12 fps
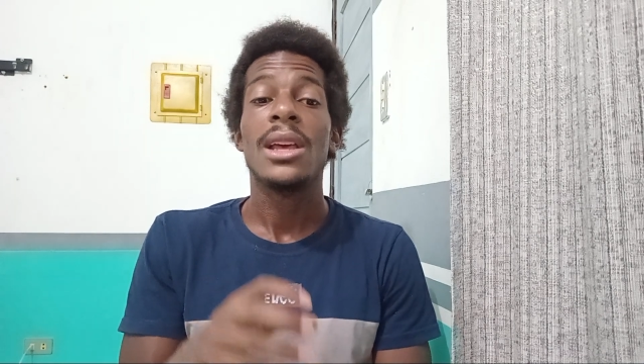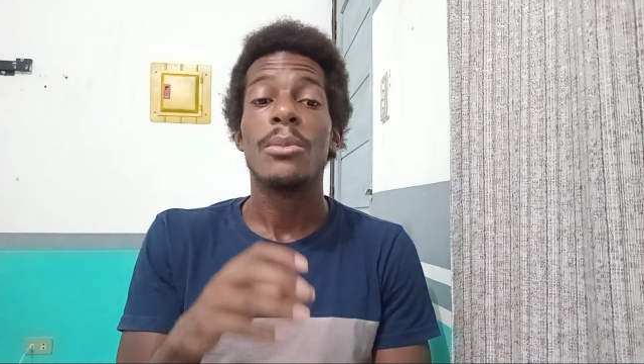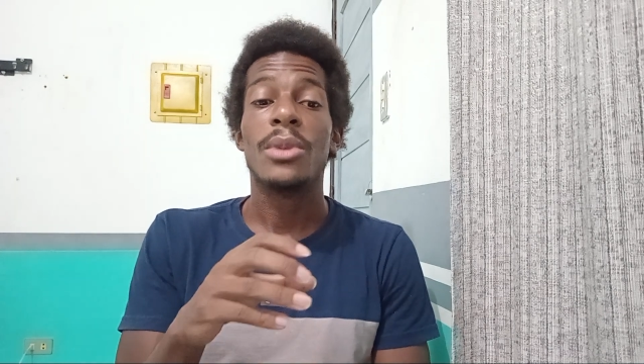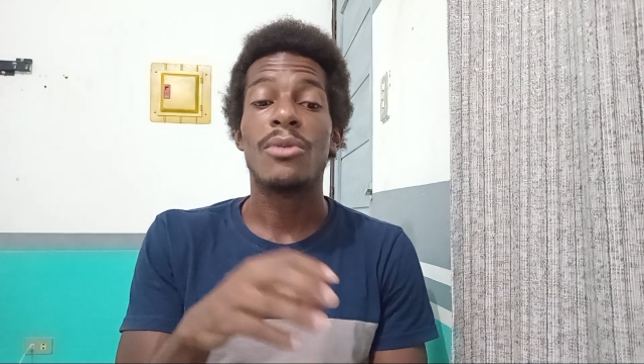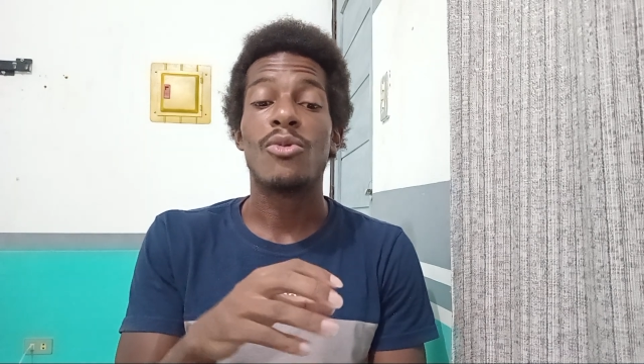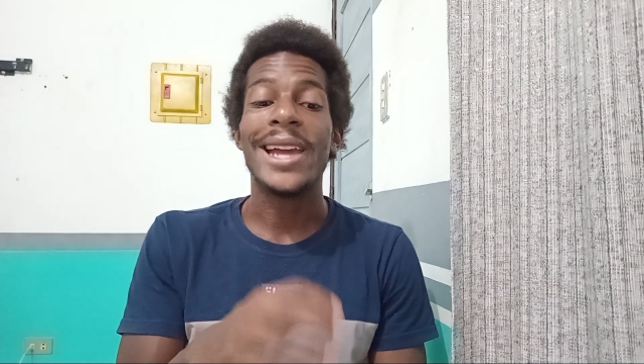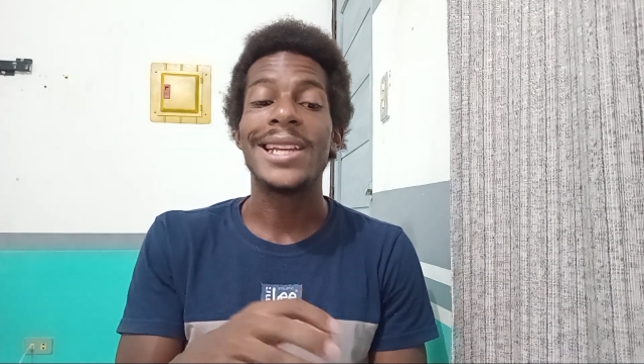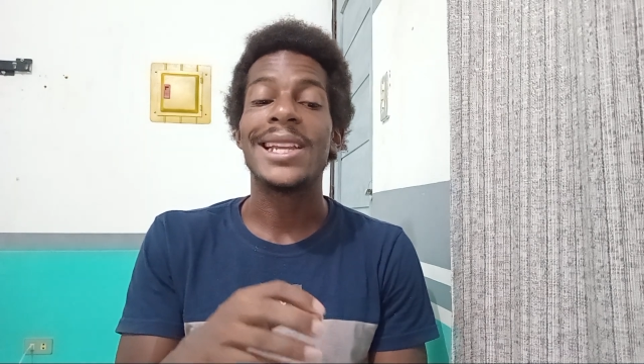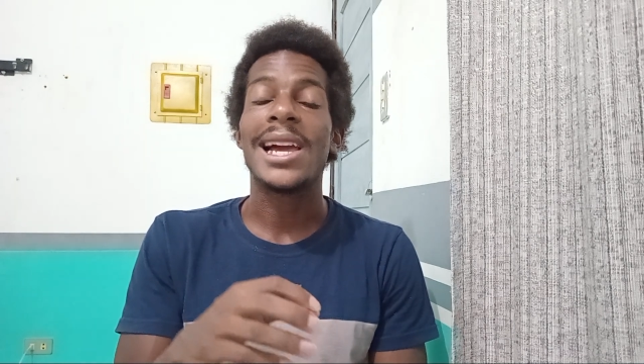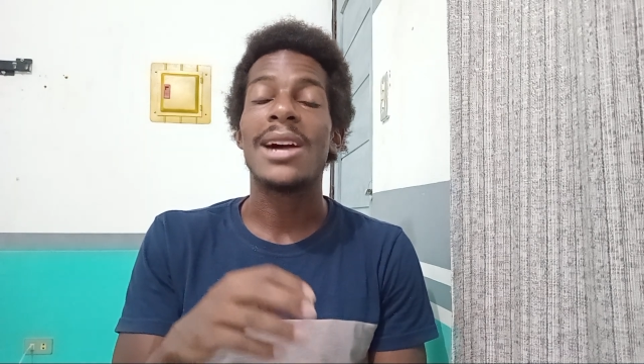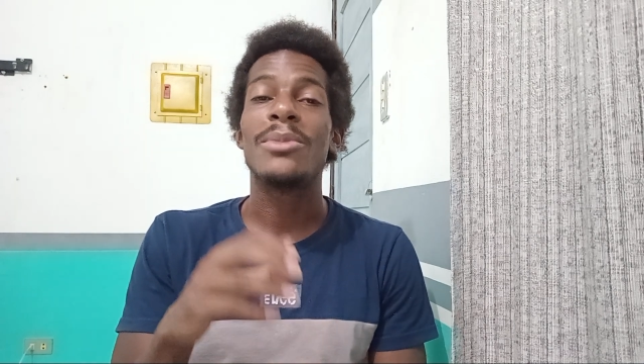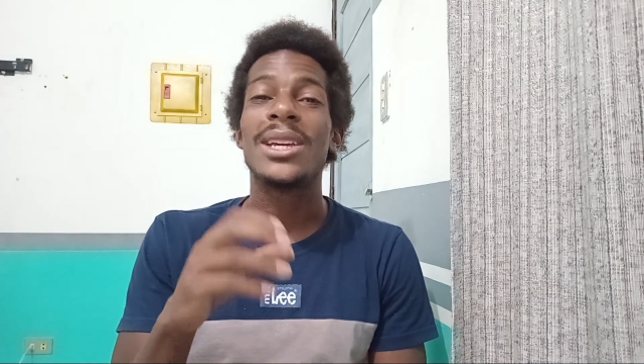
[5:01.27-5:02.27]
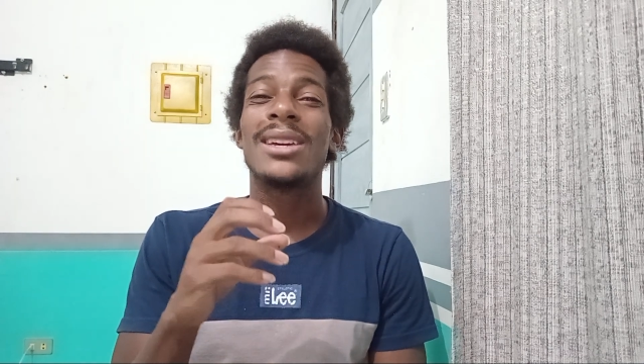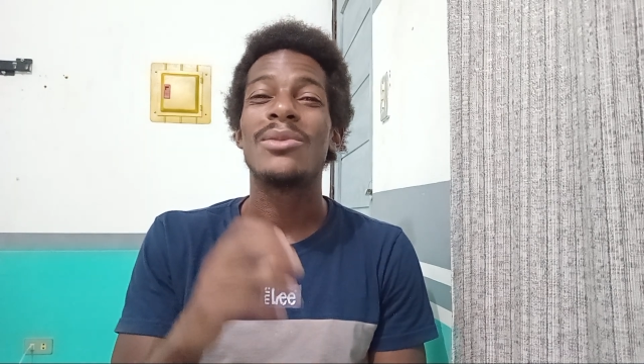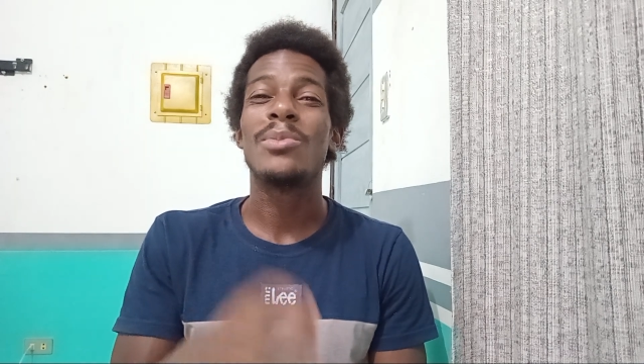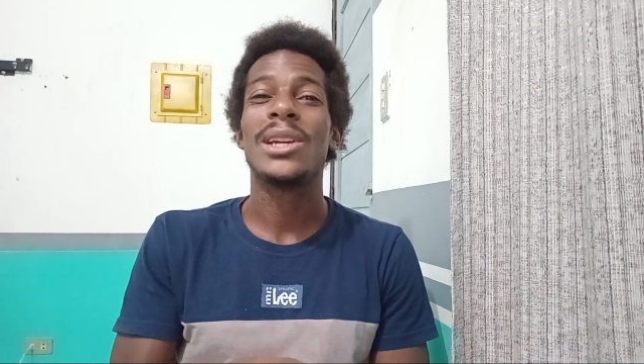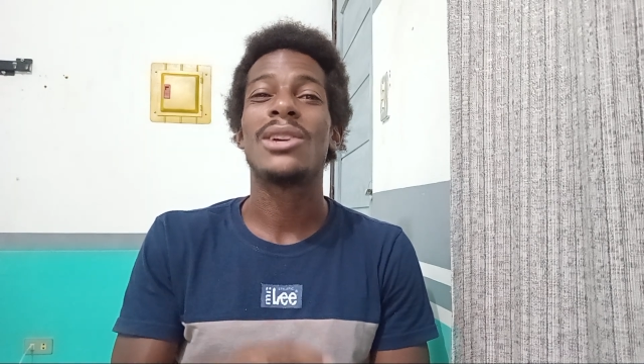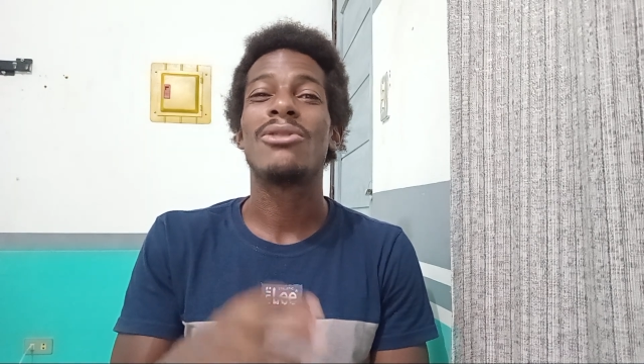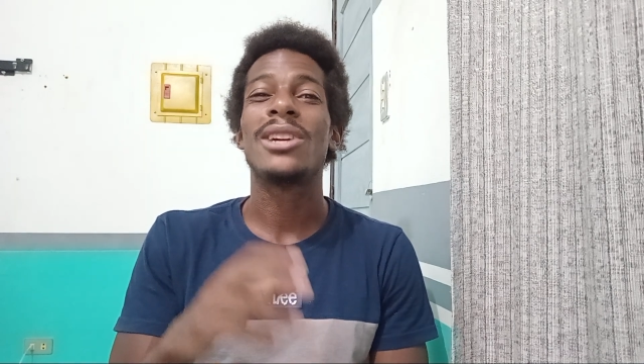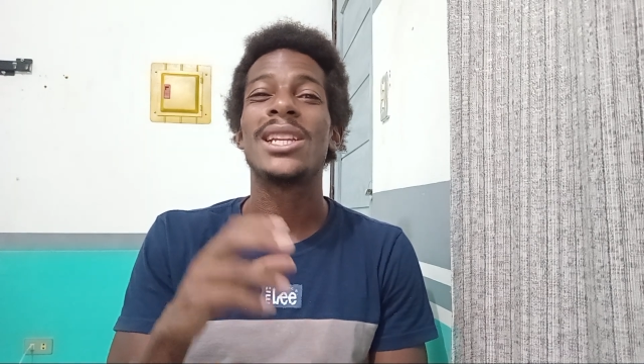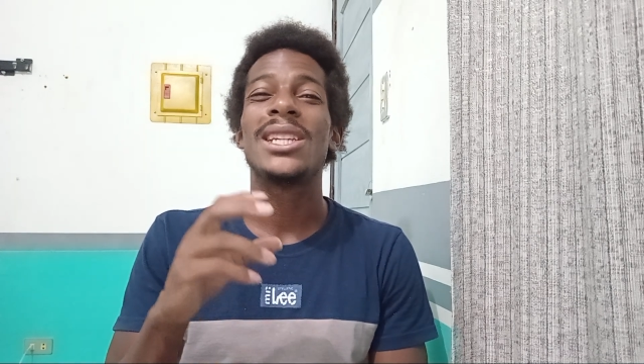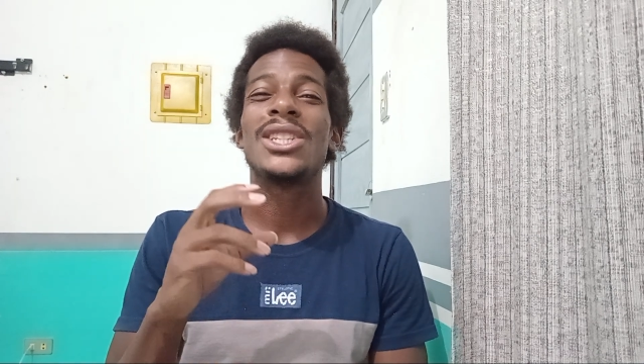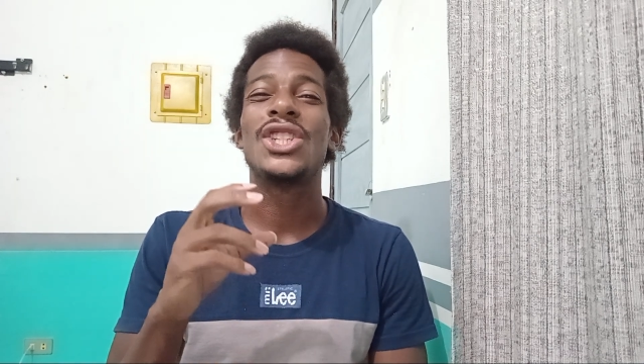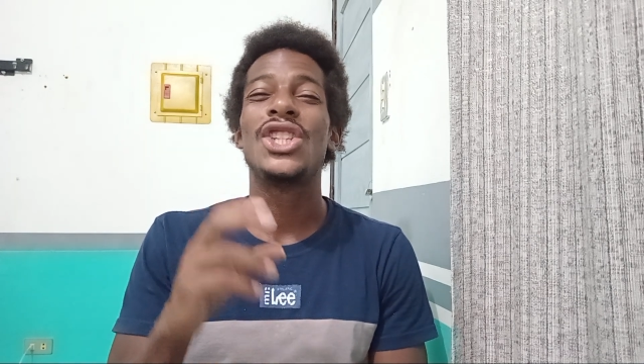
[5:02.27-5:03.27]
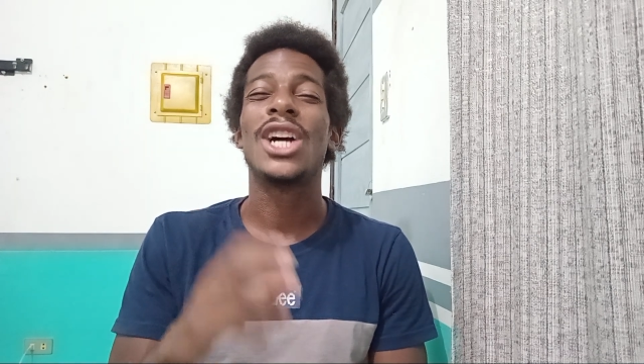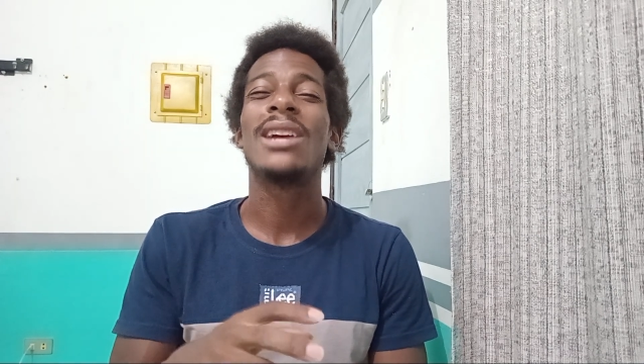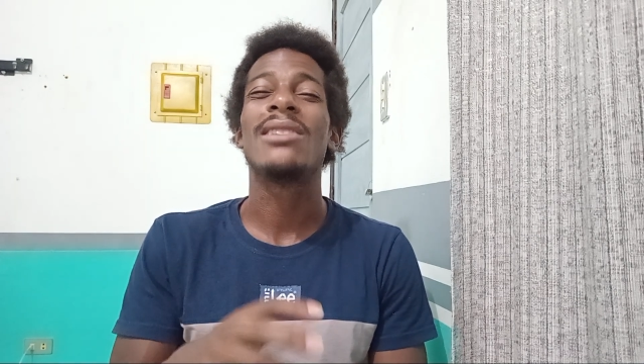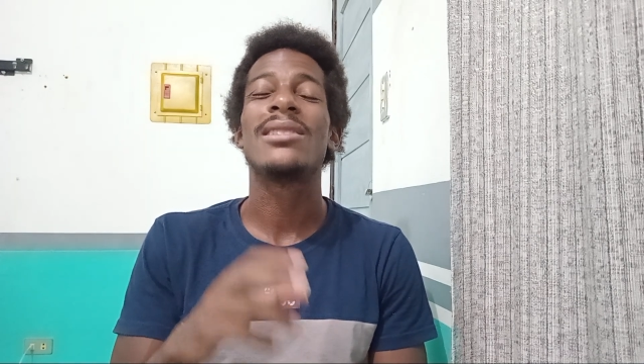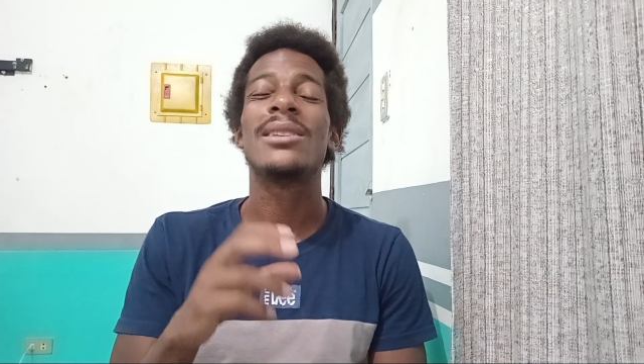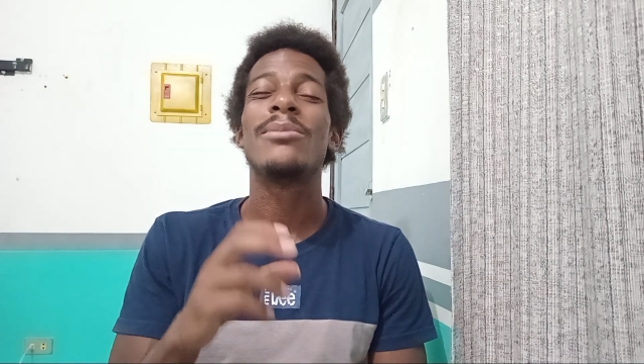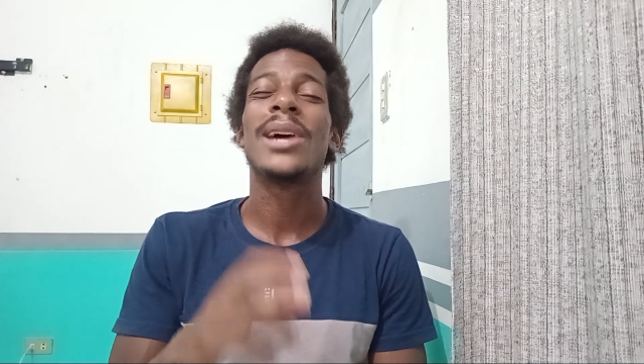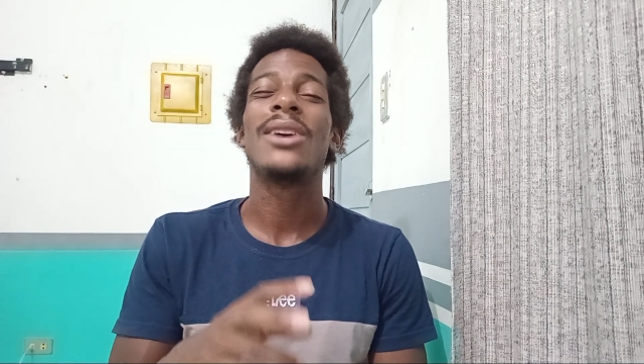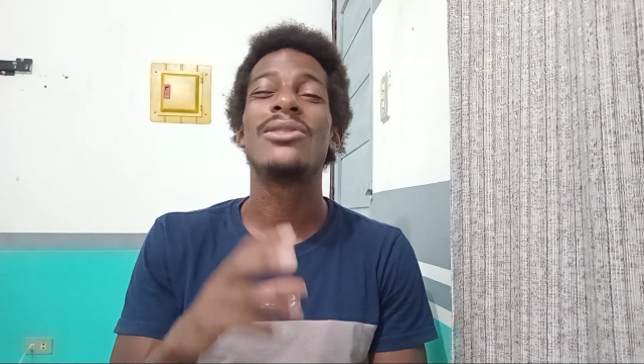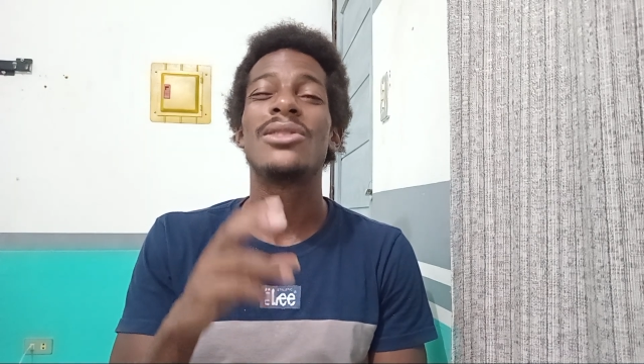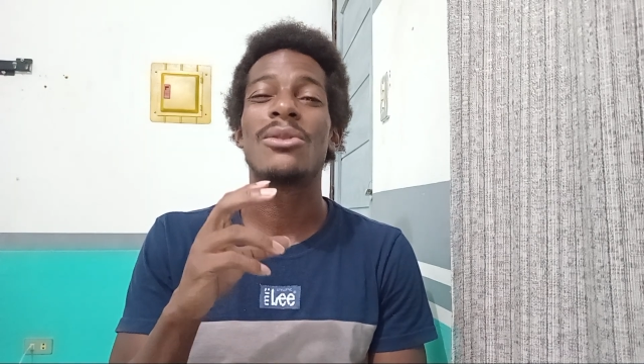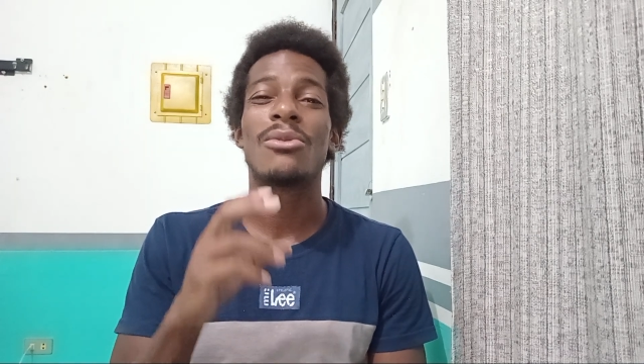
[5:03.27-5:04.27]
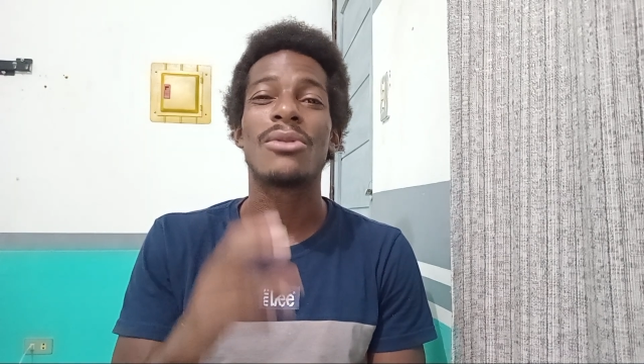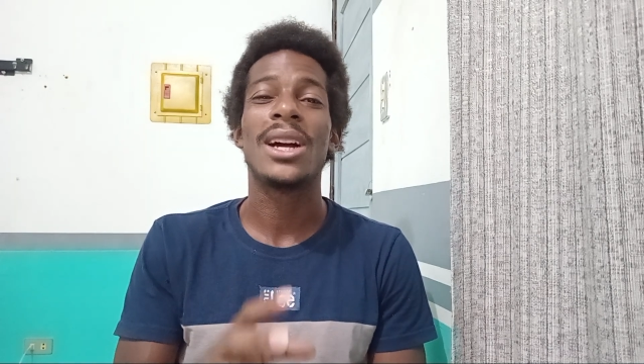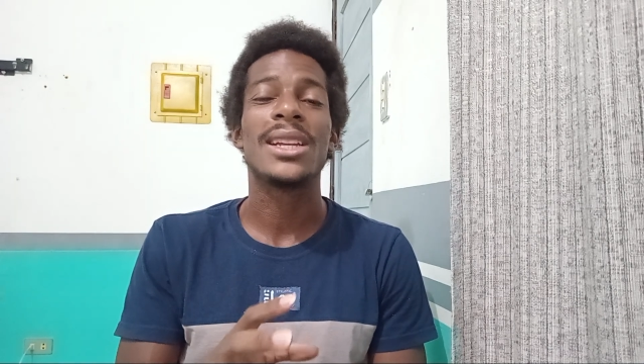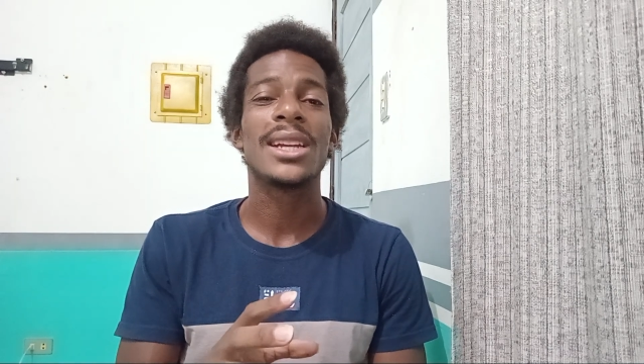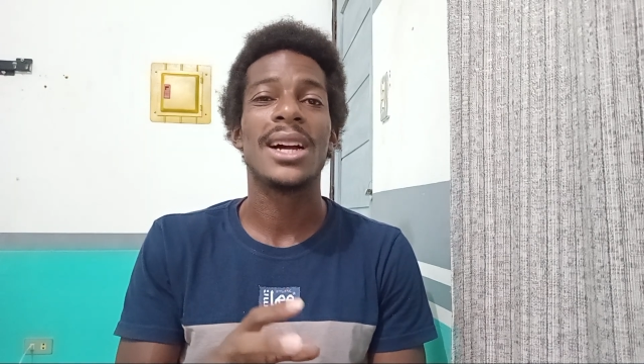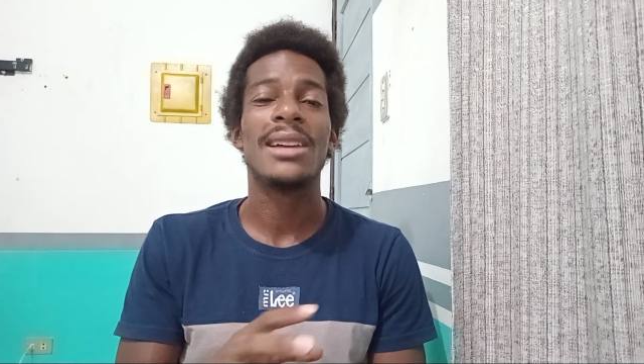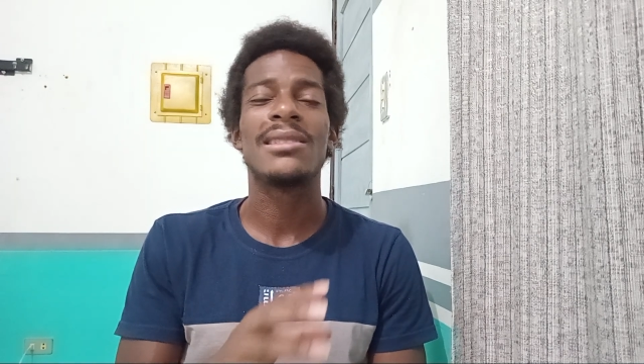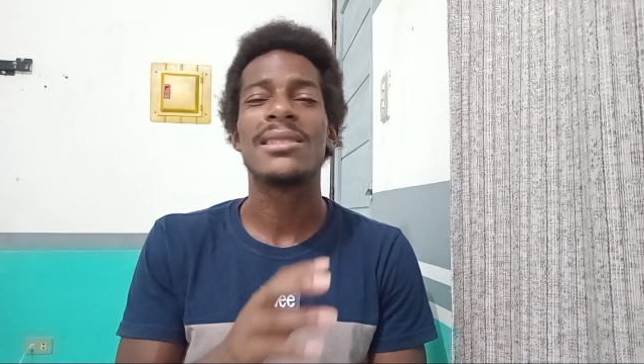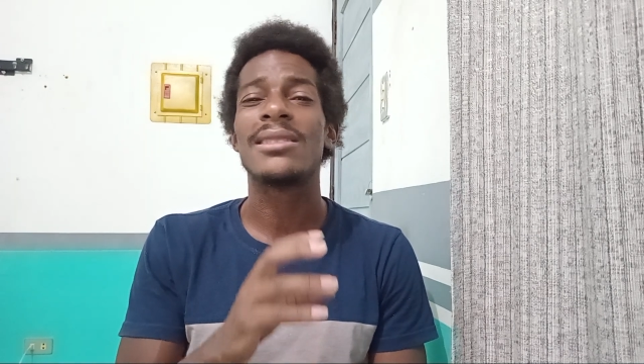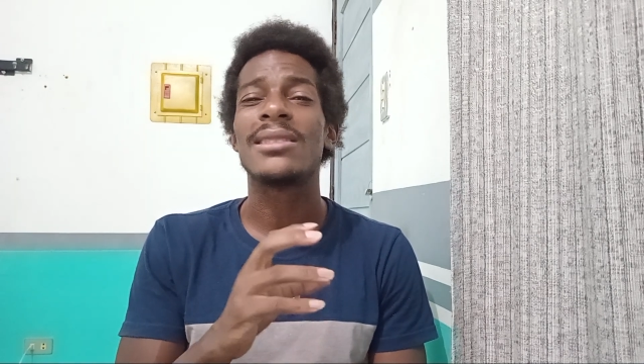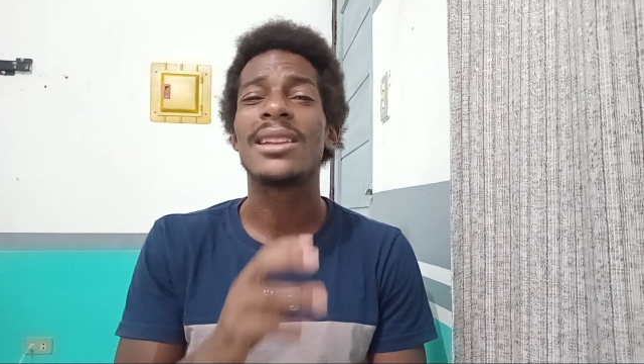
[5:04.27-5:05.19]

But right now, because Bitcoin is just about to run, guys, this is the